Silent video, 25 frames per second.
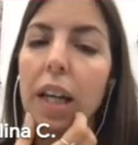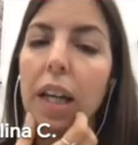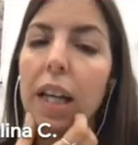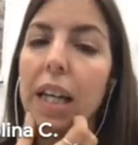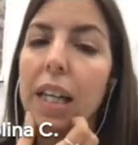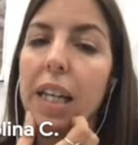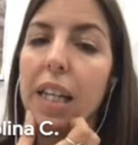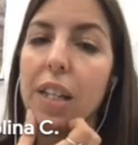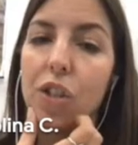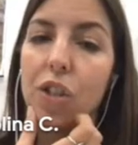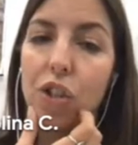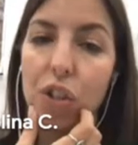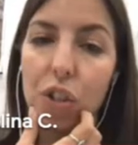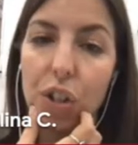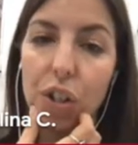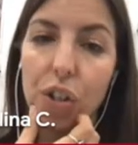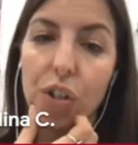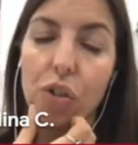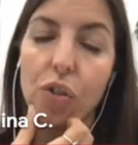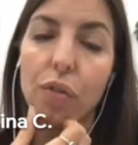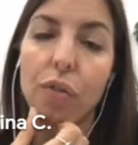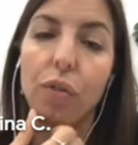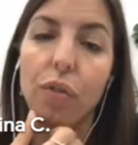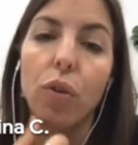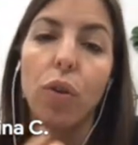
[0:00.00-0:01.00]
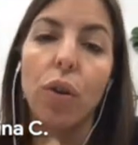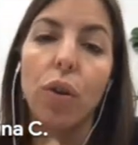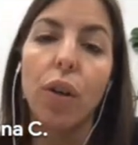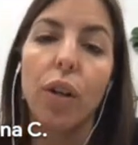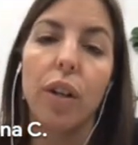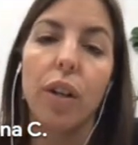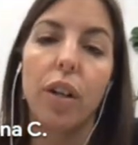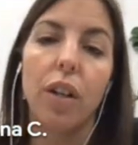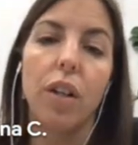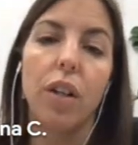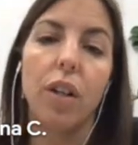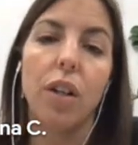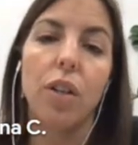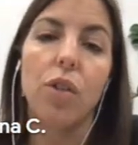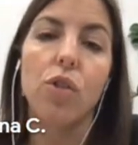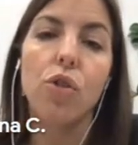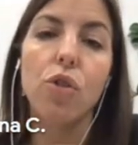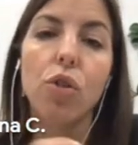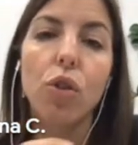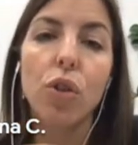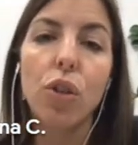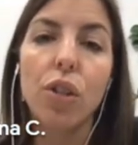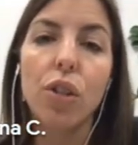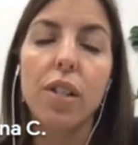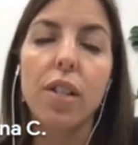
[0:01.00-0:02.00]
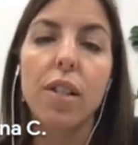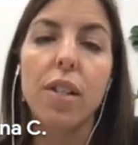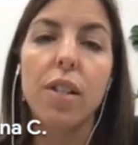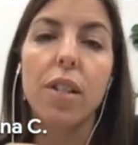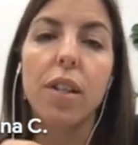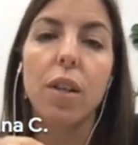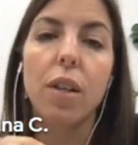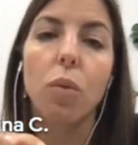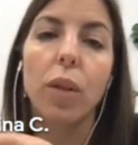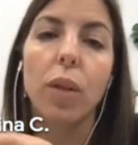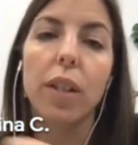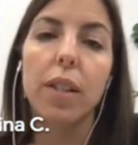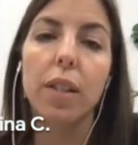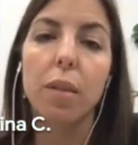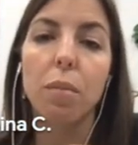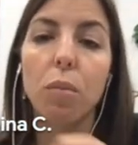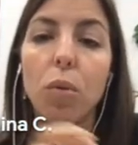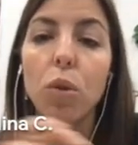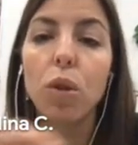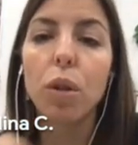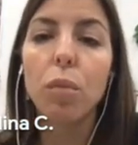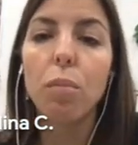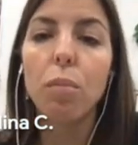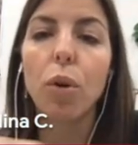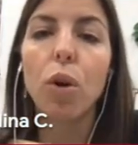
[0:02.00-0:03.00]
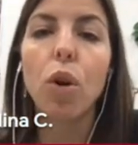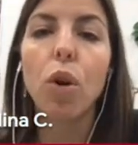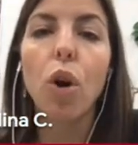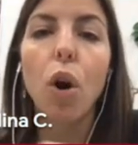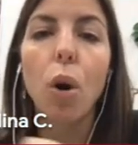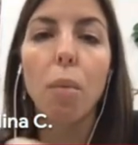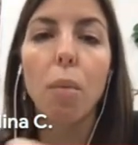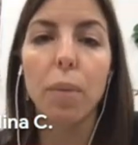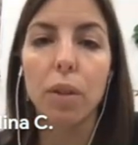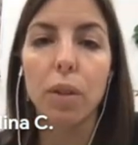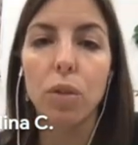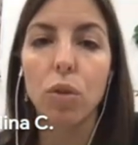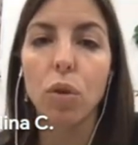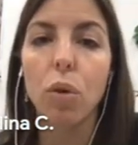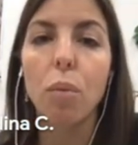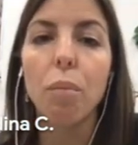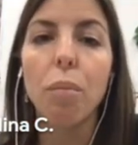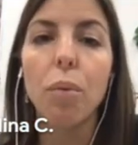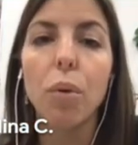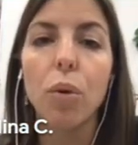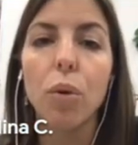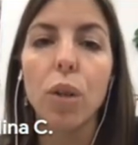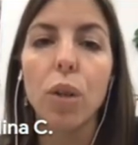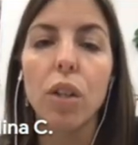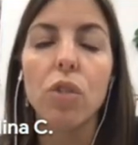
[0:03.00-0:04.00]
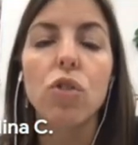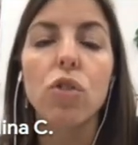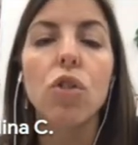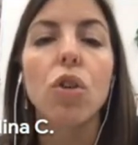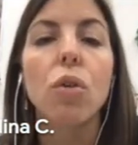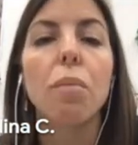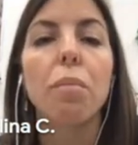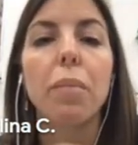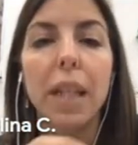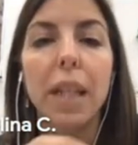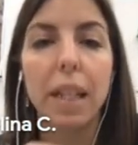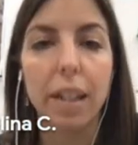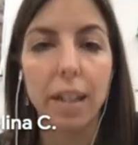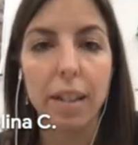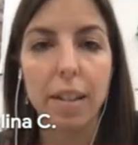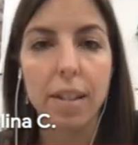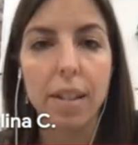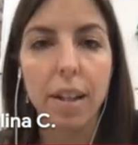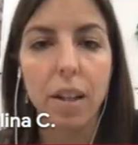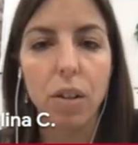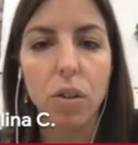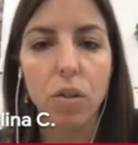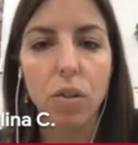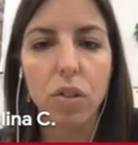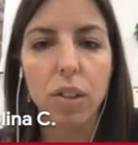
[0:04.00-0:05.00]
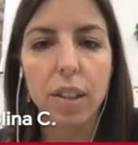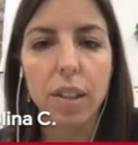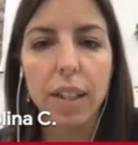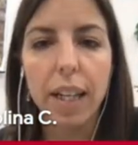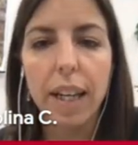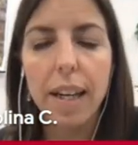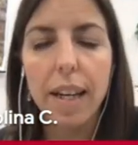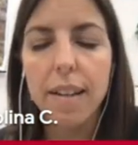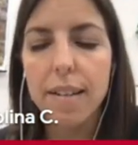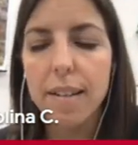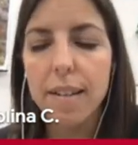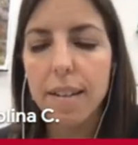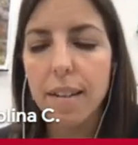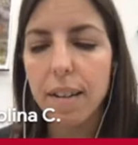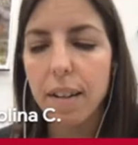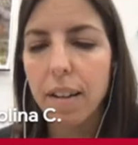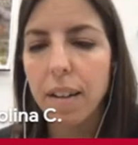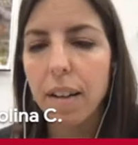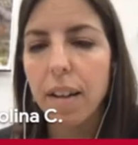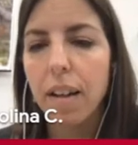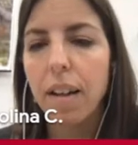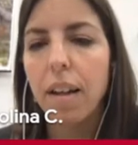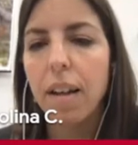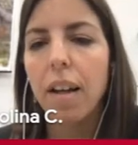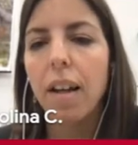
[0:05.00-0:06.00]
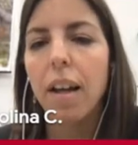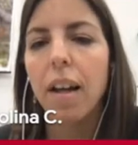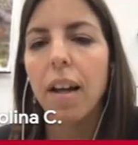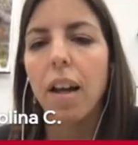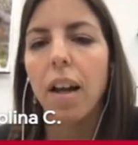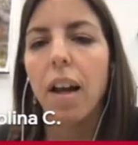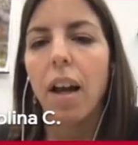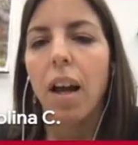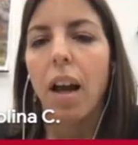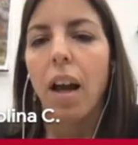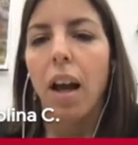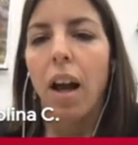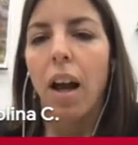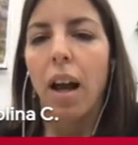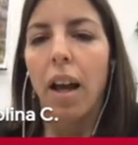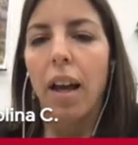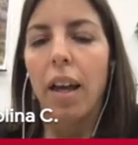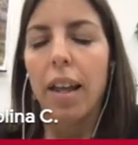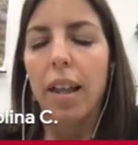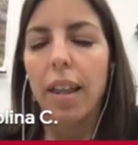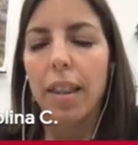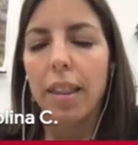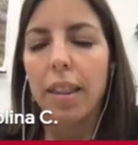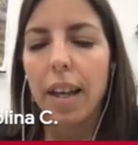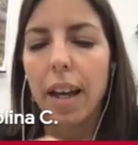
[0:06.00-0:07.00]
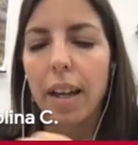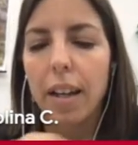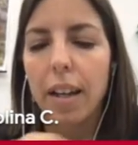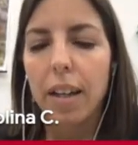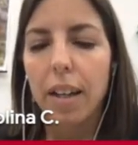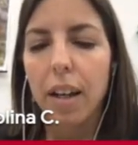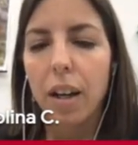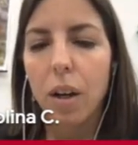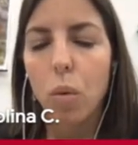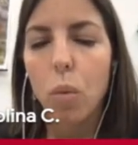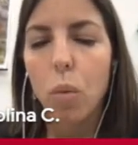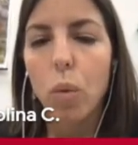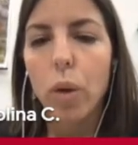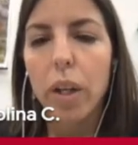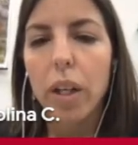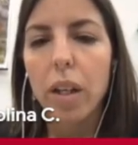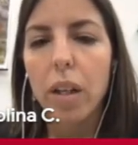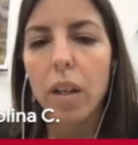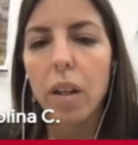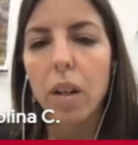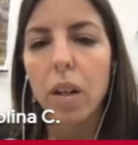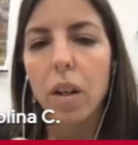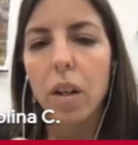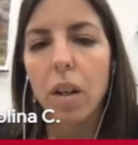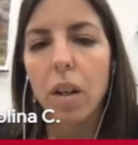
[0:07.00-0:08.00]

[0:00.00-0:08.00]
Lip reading: in search for sources with multiple compact components on millisecond scales. Then we